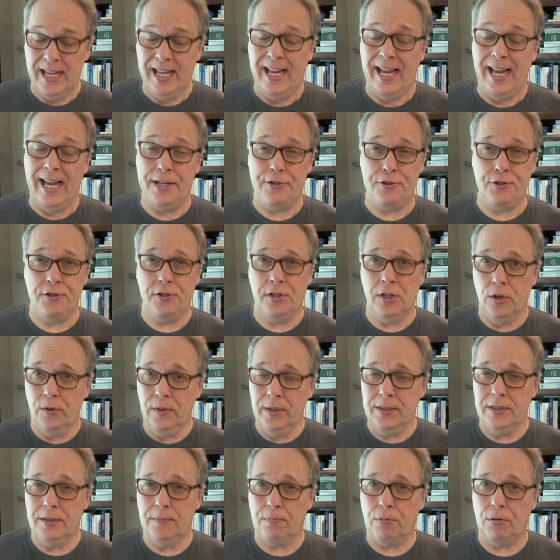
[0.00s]
As you go
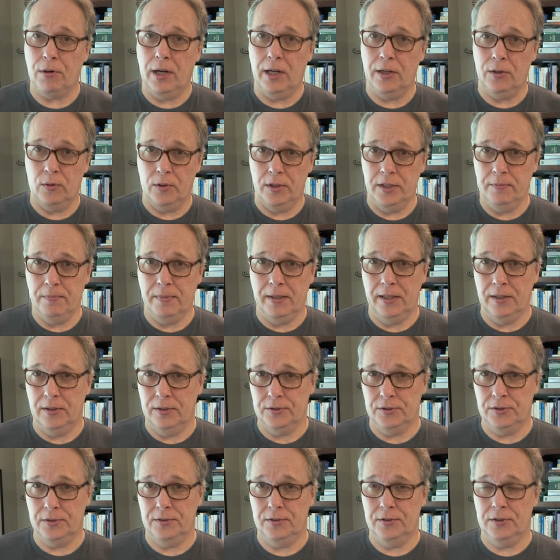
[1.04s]
into priority
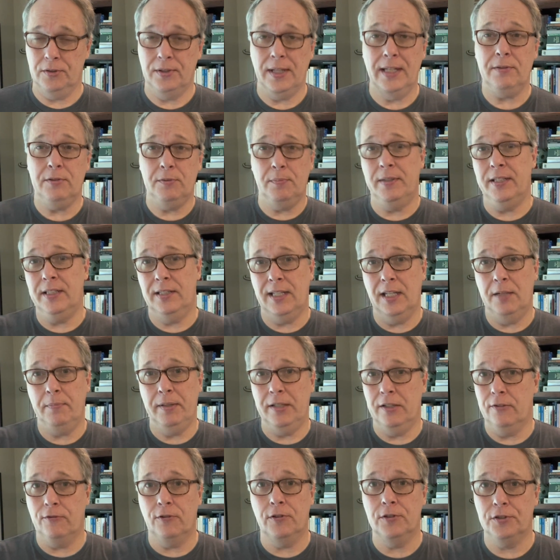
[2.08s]
mails, so that'd be the
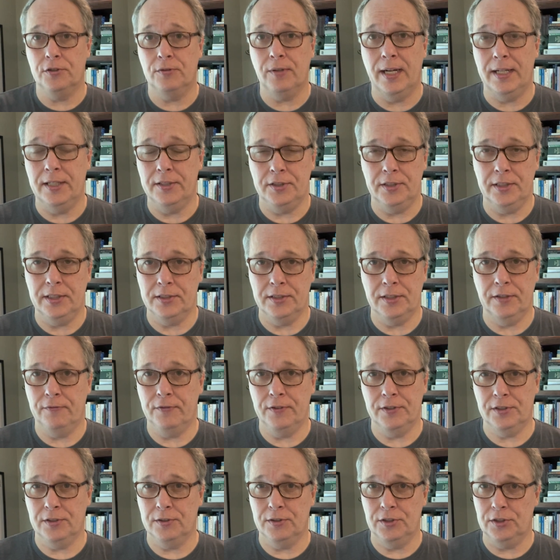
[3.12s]
first strategy, is if
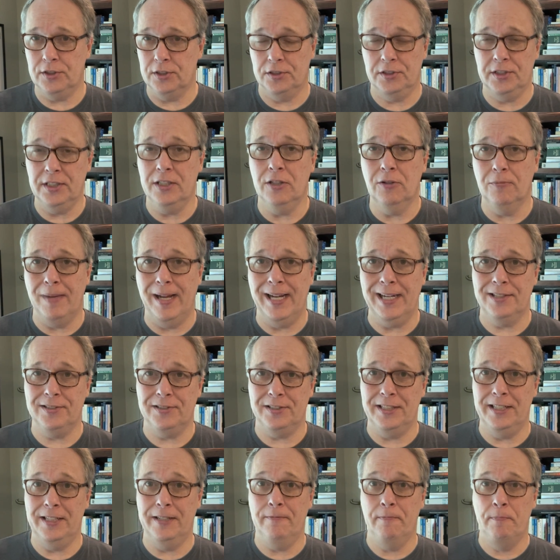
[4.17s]
it's just a single
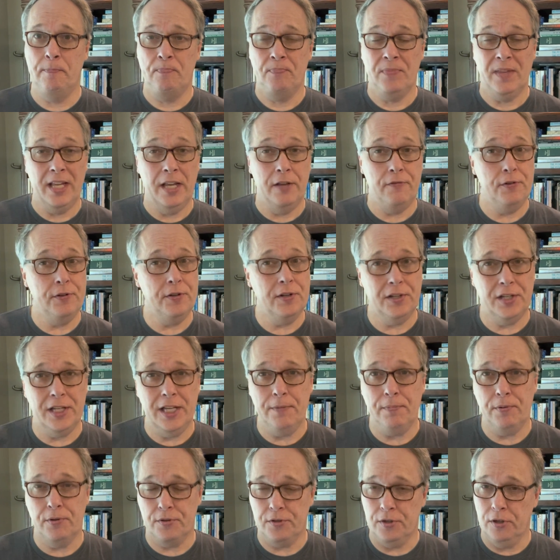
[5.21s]
magazine, if you can keep
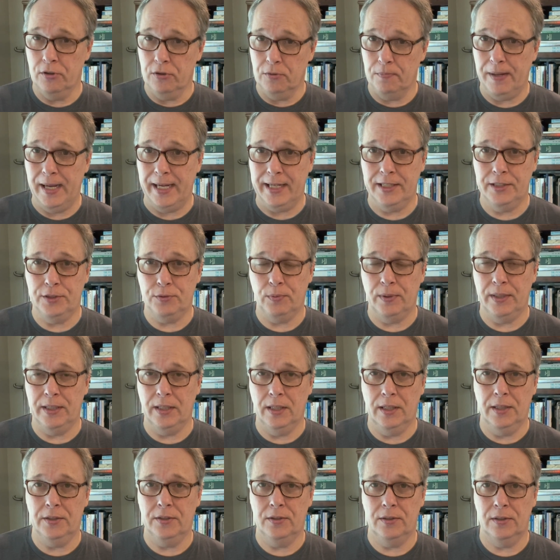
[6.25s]
your total package weight
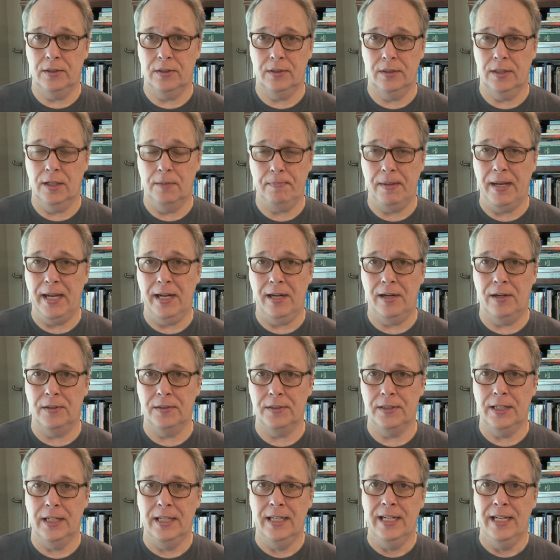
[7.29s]
under a pound,
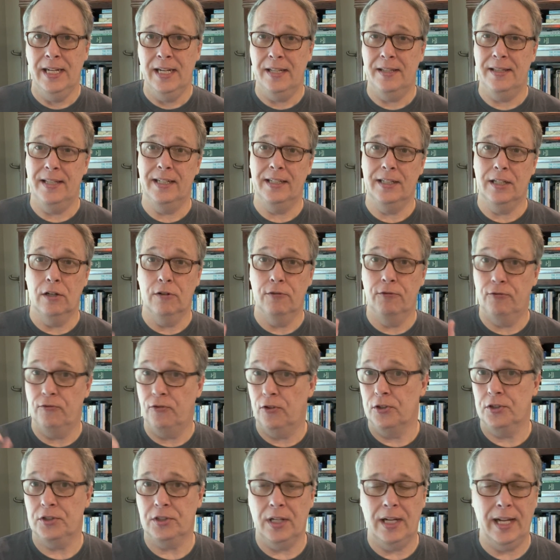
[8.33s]
then go
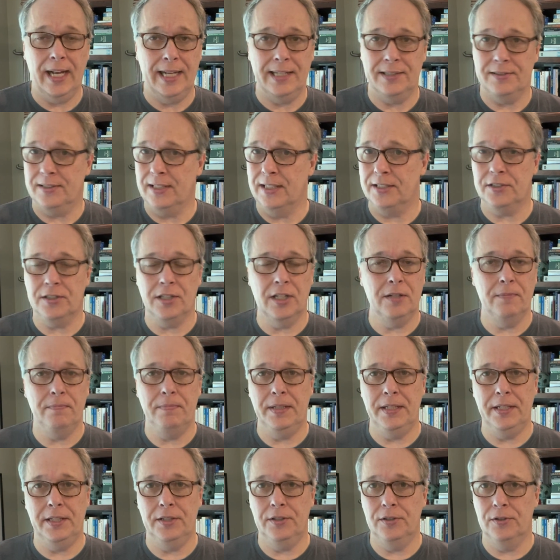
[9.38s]
first class. That's going to be
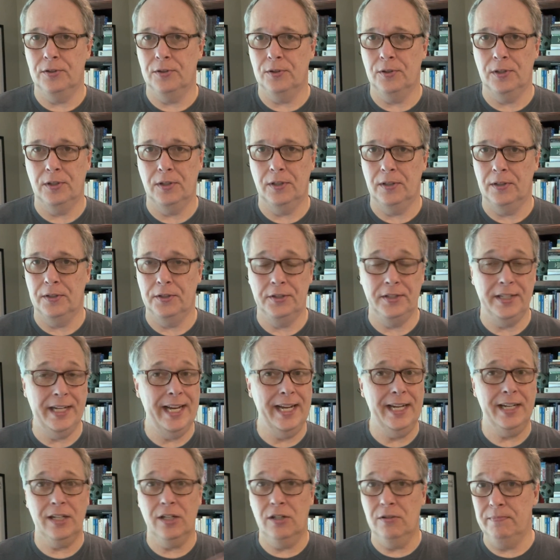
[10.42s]
you
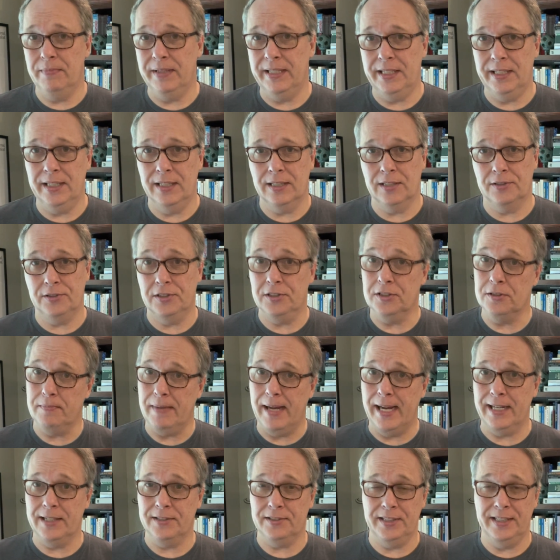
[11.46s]
can't go media because it's a
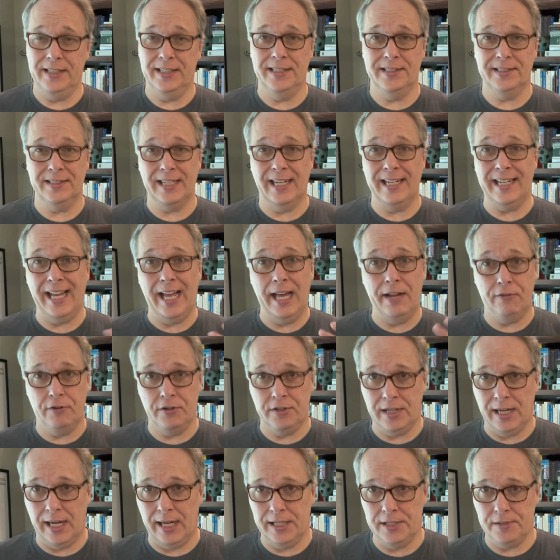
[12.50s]
magazine, it's got
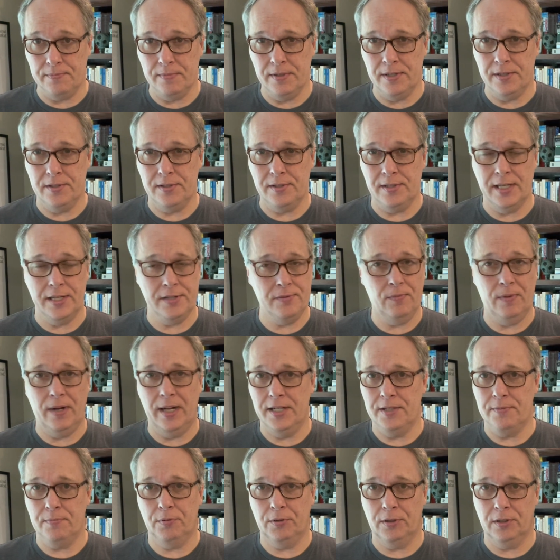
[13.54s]
advertisements, that's why
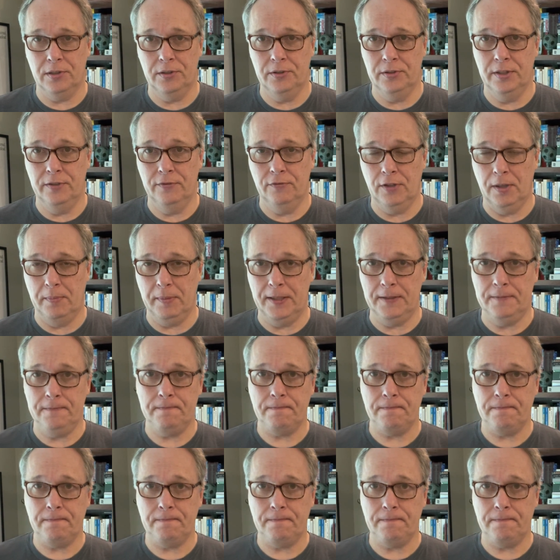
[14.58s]
it's precluded from it.